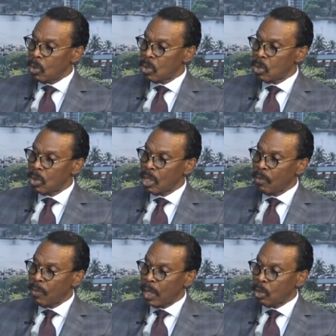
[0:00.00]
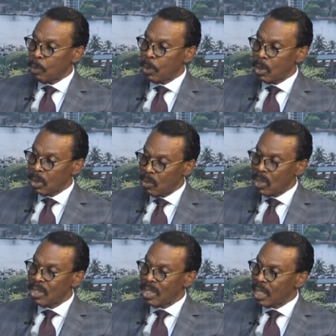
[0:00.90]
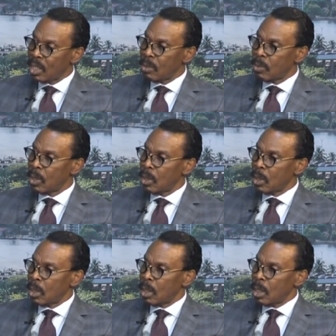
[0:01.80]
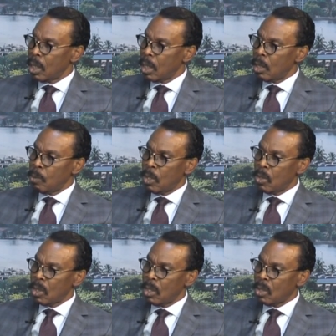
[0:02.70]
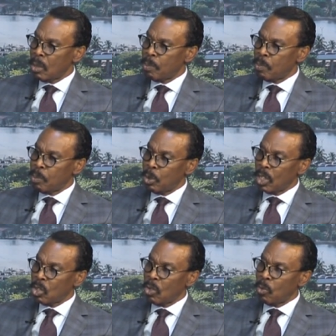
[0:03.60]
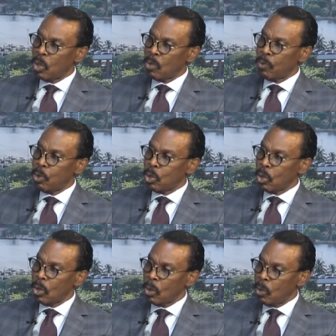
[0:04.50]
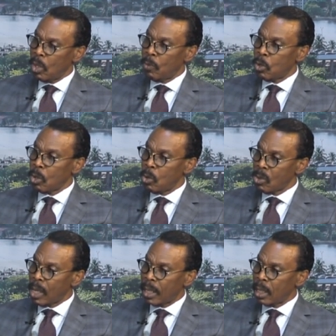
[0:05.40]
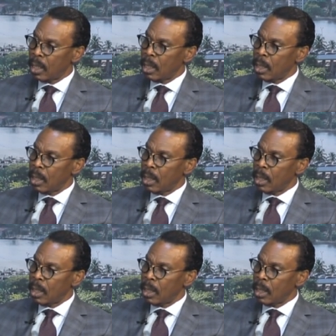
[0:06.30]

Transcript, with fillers: once total factor productivity is negative, it means it's a projection of what future, what the future looks like.